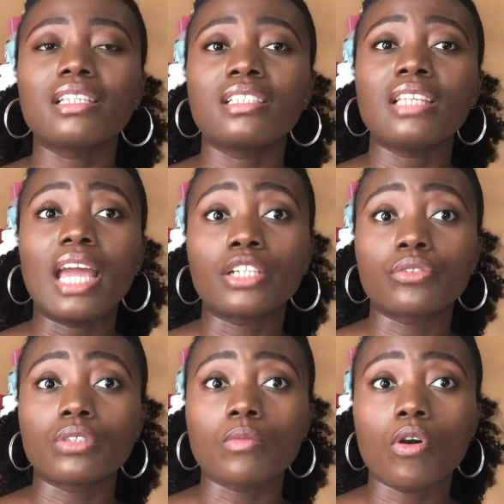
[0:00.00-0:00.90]
is an extra
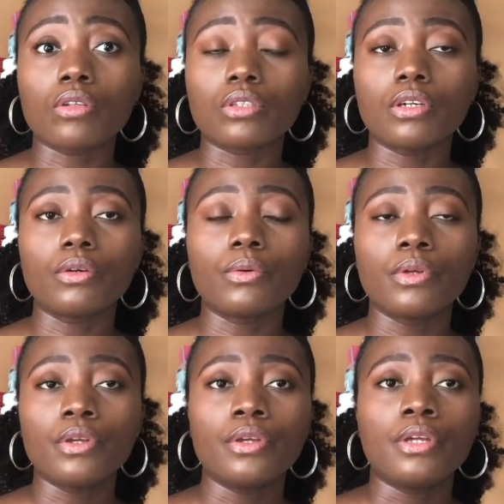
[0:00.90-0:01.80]
small, so
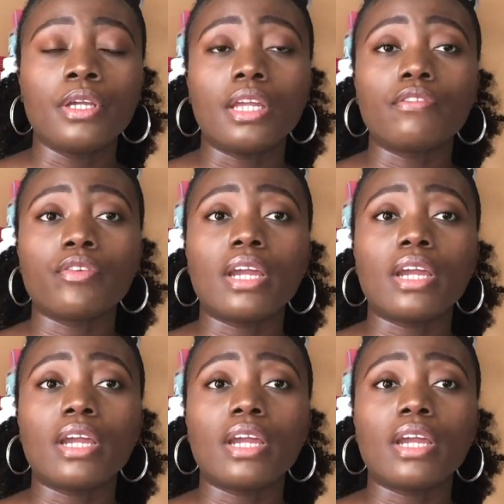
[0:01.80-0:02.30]
if you're